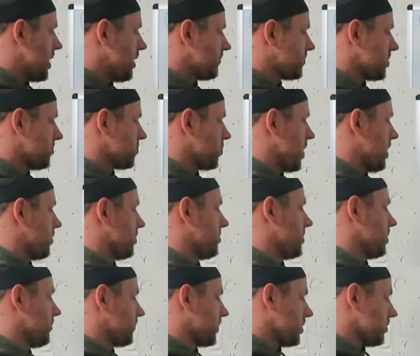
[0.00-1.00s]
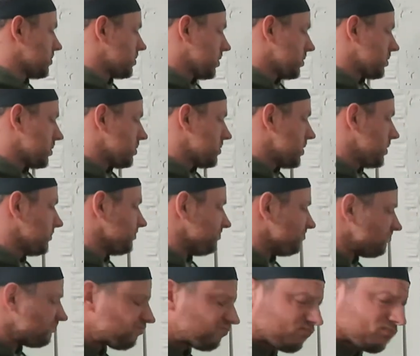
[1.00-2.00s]
have some element of consistency.
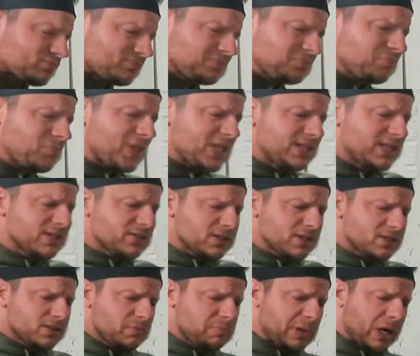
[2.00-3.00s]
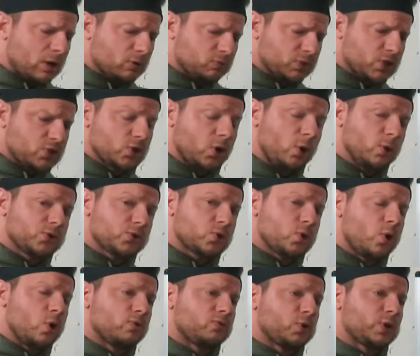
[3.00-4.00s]
This is about results
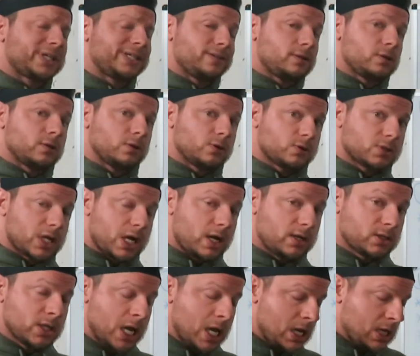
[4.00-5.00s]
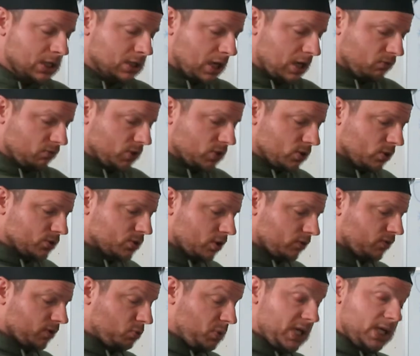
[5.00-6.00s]
over years, guys, not results
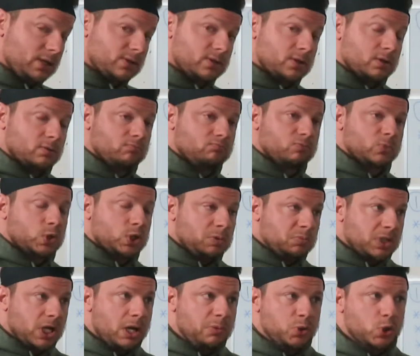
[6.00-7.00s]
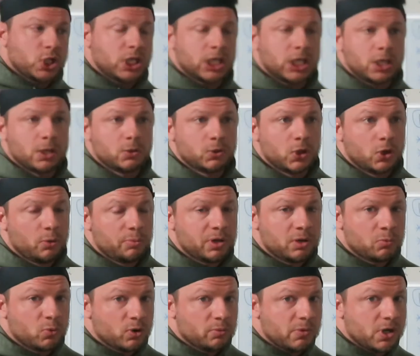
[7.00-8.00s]
over weeks. Sometimes you can get a little
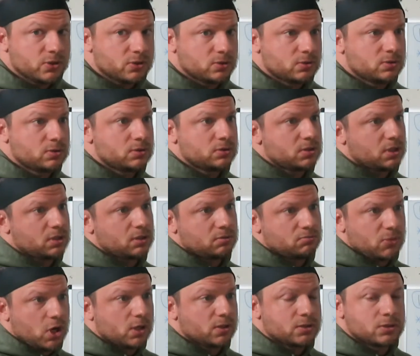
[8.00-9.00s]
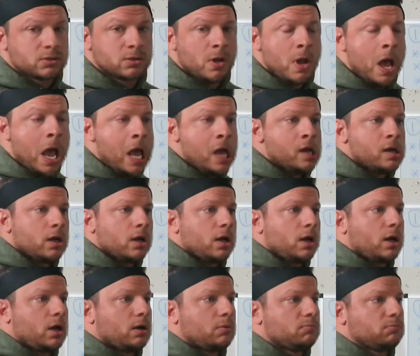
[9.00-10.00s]
bit more muscle in months
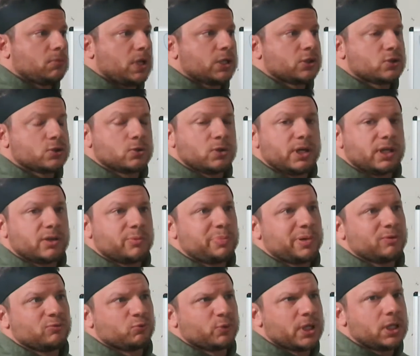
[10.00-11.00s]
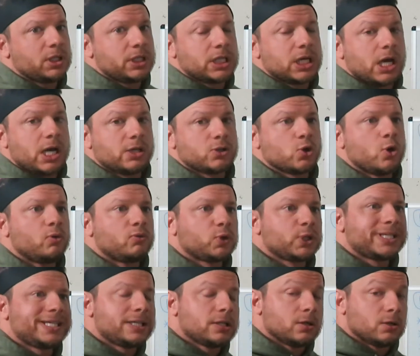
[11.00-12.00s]
and strength, but really, guys,
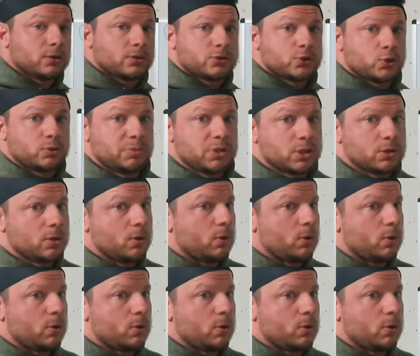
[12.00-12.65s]
over years should be the